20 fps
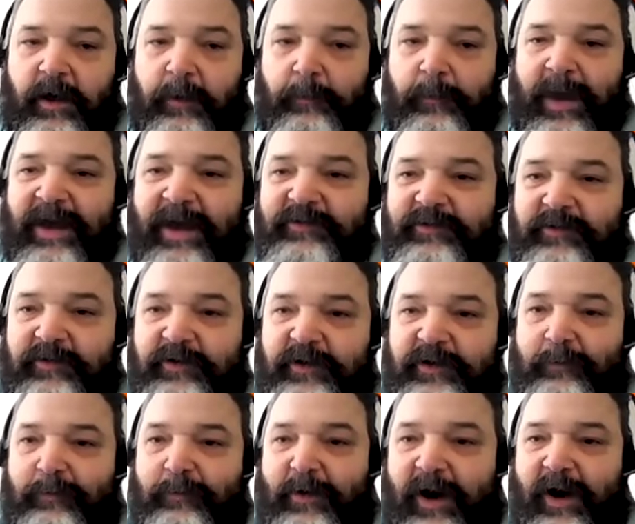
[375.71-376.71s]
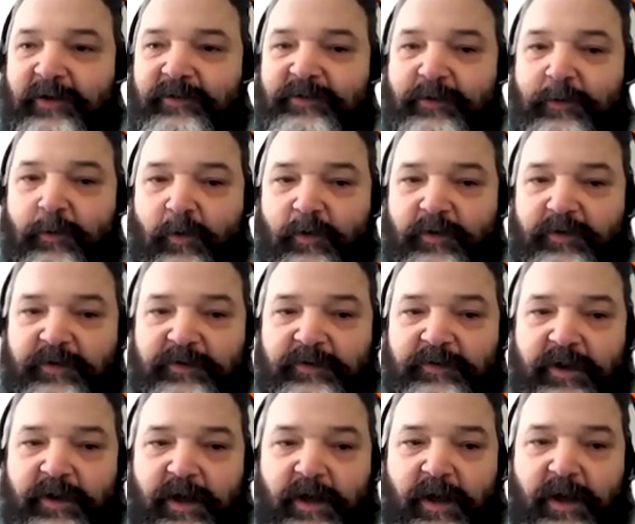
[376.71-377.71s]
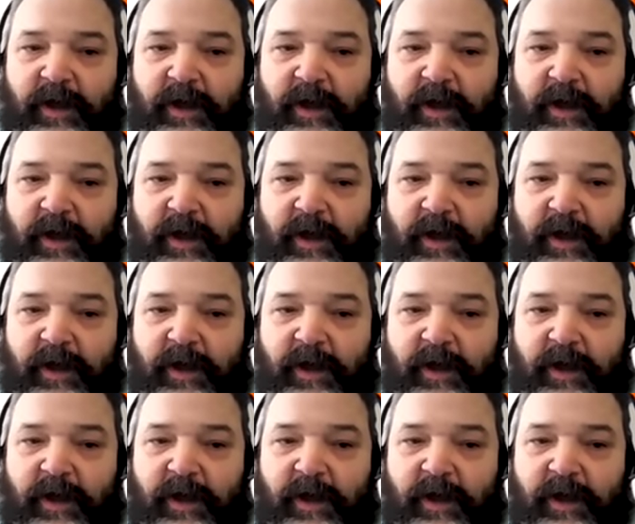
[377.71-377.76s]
mastering bots courses.